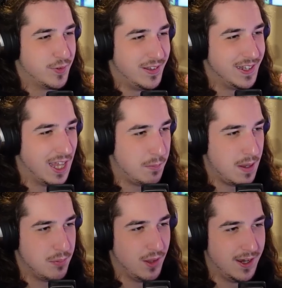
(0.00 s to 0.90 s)

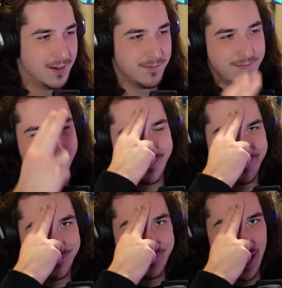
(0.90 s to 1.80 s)
DKP player,
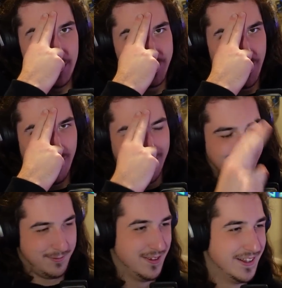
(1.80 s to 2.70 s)
I'm sorry.
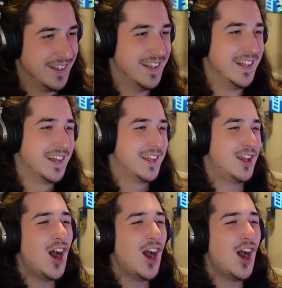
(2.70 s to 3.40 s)
Go,